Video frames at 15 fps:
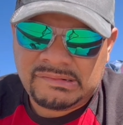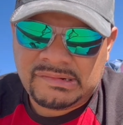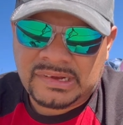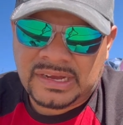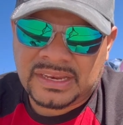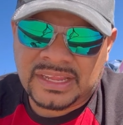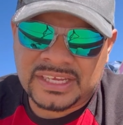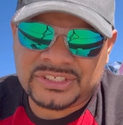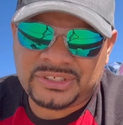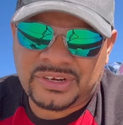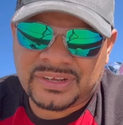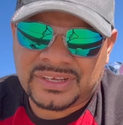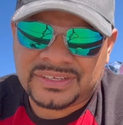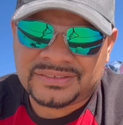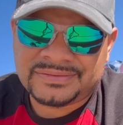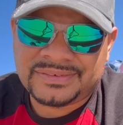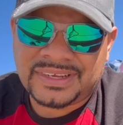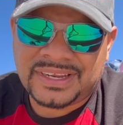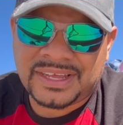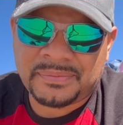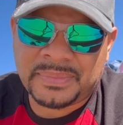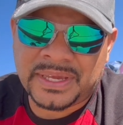I like trucking.
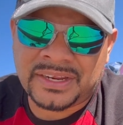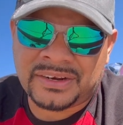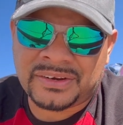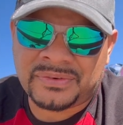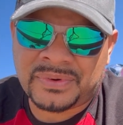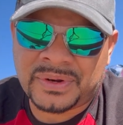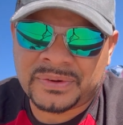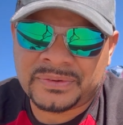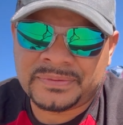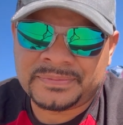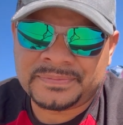I like being on the road.